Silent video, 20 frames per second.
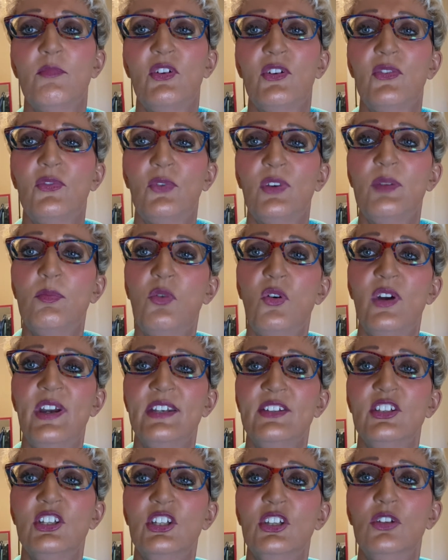
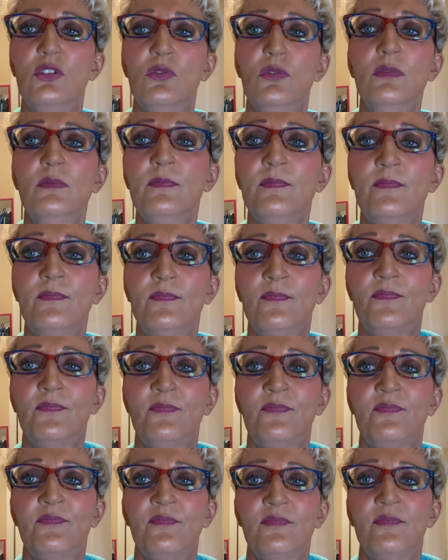3.2,
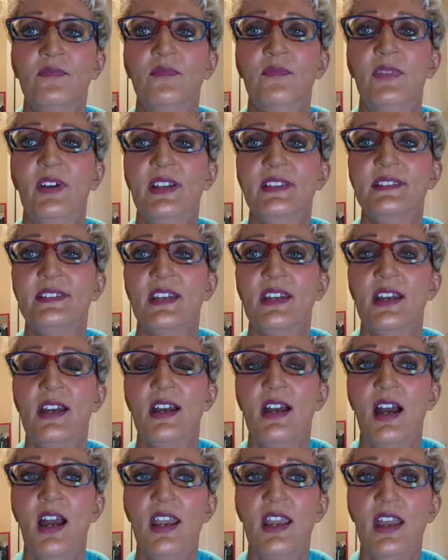but
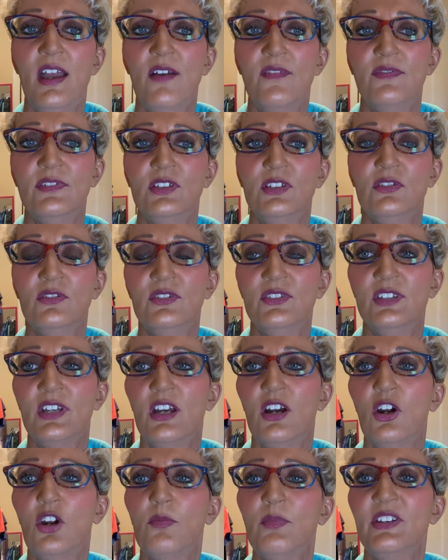I have used
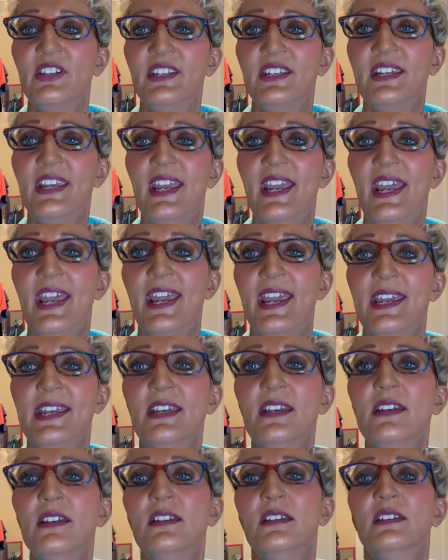Urban
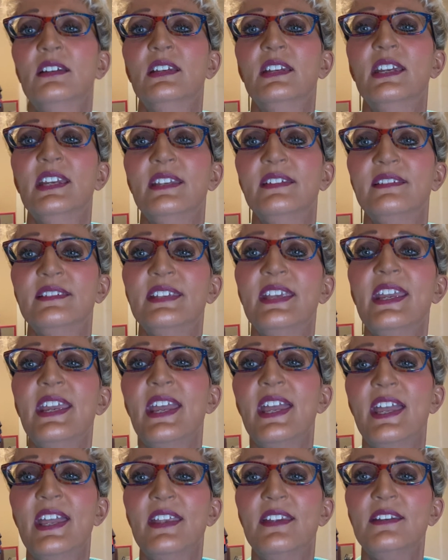Decay in
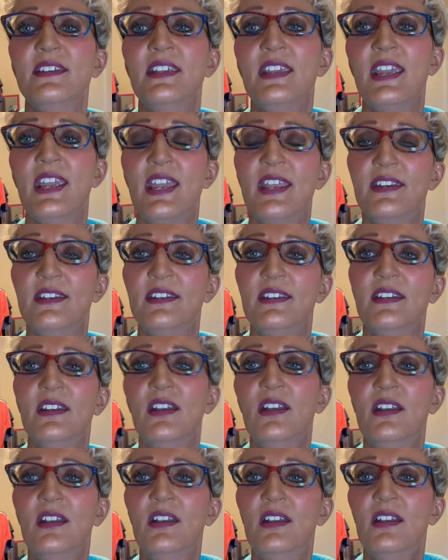10 and
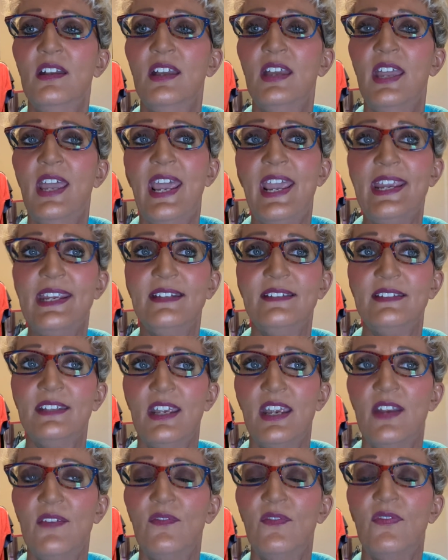8
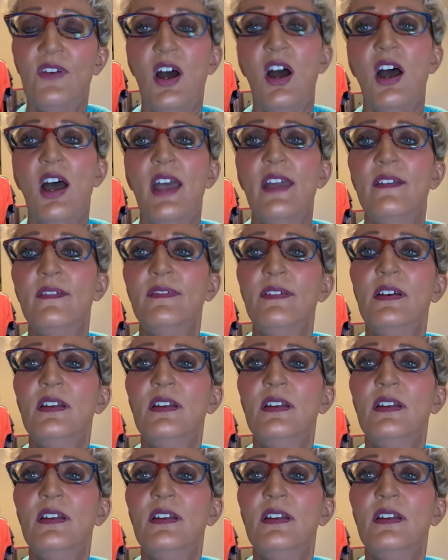and 5.